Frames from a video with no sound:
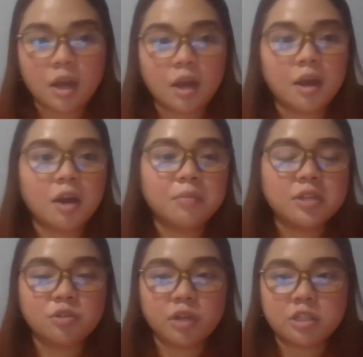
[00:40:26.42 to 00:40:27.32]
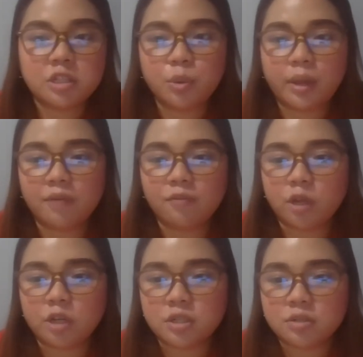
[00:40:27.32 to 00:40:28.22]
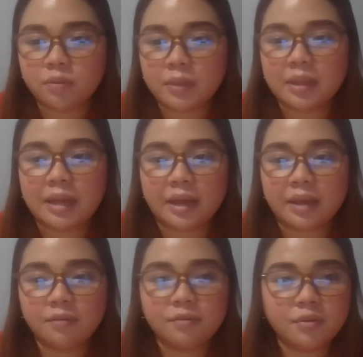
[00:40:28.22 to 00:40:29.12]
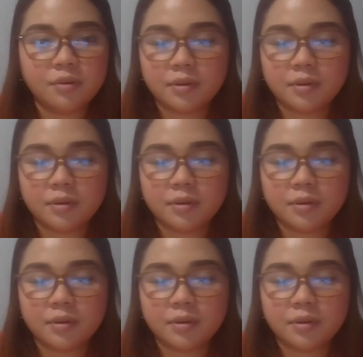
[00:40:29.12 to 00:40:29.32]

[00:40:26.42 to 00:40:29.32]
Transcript: Uh, Miss Reggie, do we have questions from the live?